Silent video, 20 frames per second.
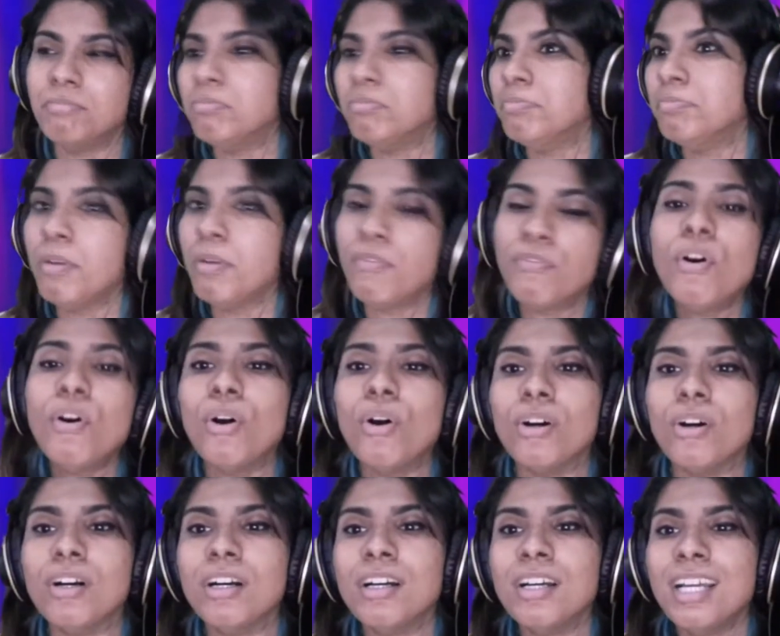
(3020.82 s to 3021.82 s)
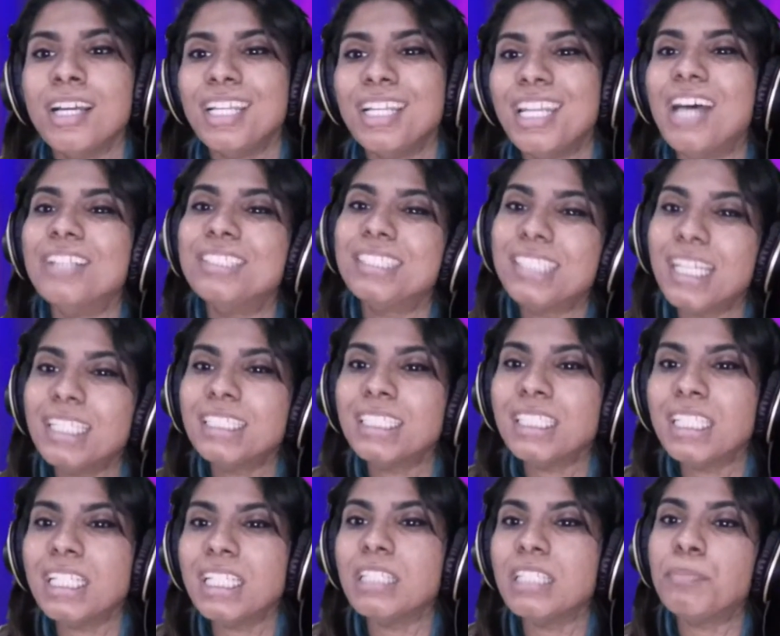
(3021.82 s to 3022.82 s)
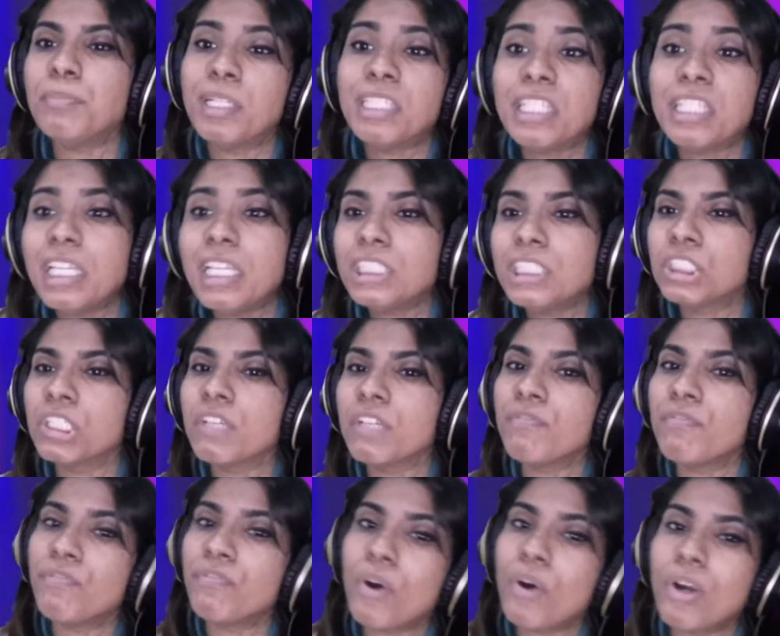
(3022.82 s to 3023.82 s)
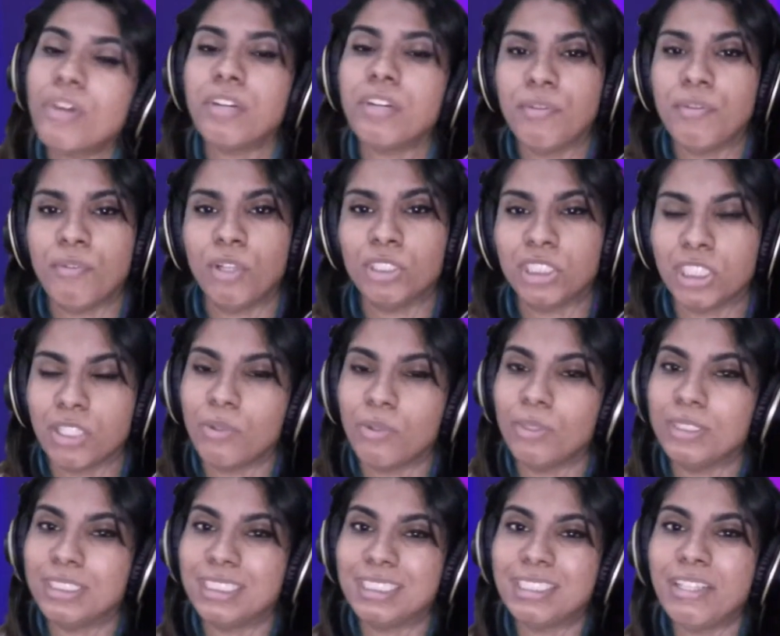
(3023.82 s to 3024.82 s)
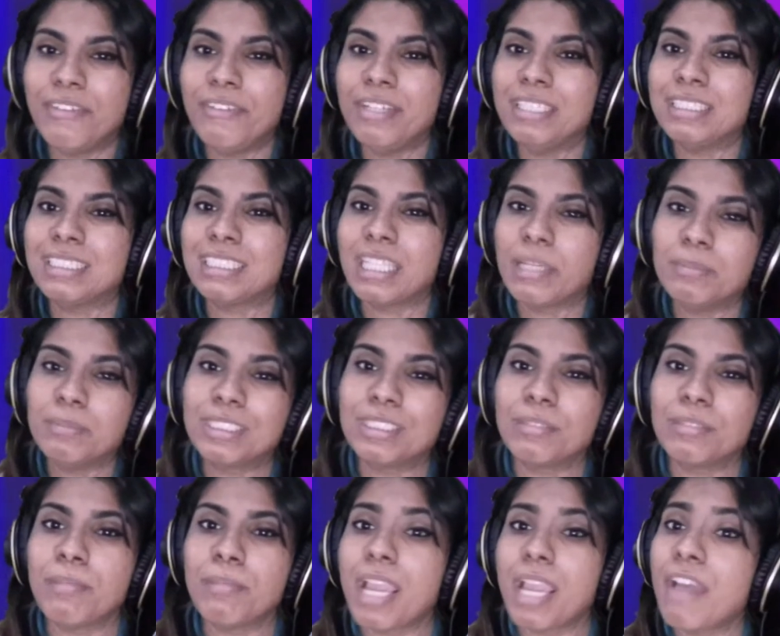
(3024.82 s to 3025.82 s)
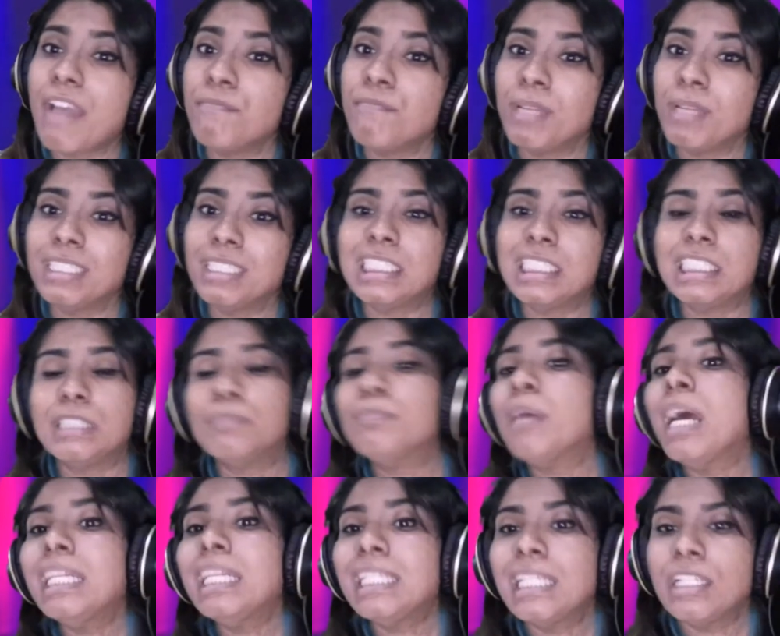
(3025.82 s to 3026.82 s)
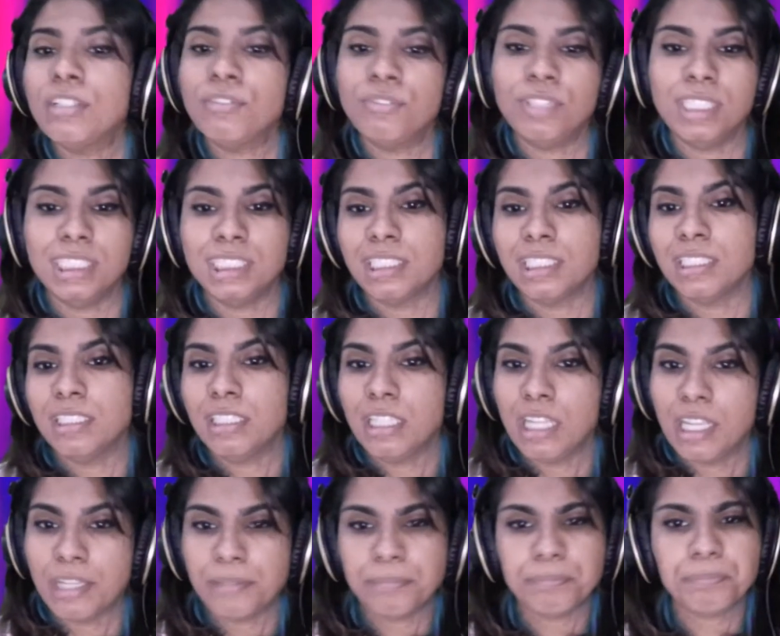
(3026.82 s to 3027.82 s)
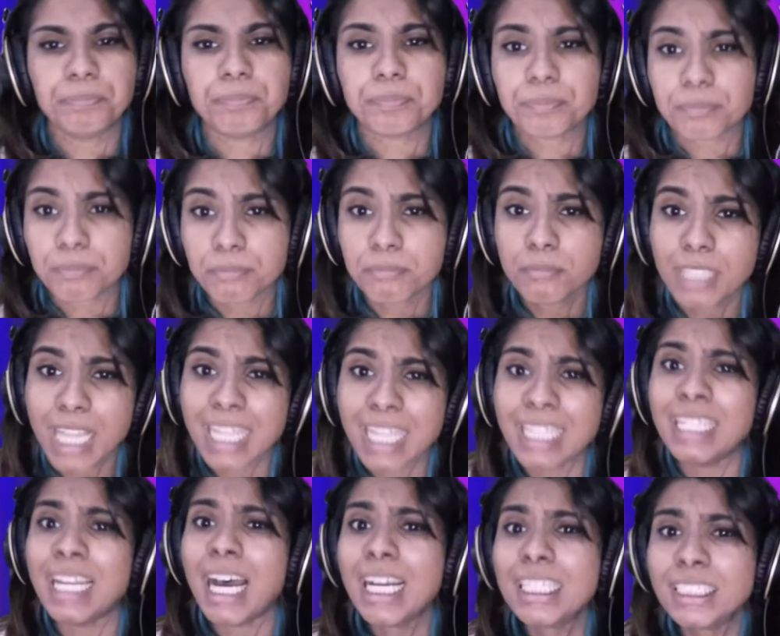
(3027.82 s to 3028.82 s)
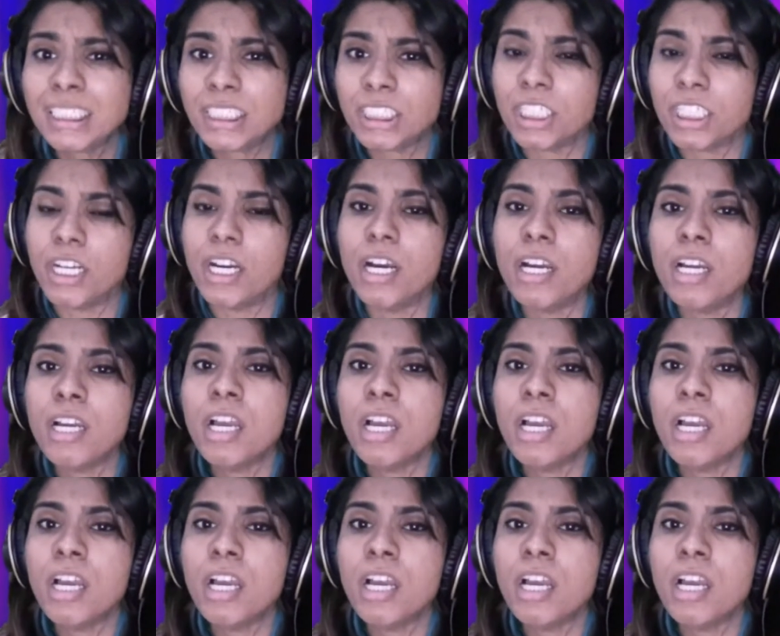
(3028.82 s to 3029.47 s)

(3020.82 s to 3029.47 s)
before? Now, certainly the predilection for rewatching old series seems to me have been spiking recently. Last year,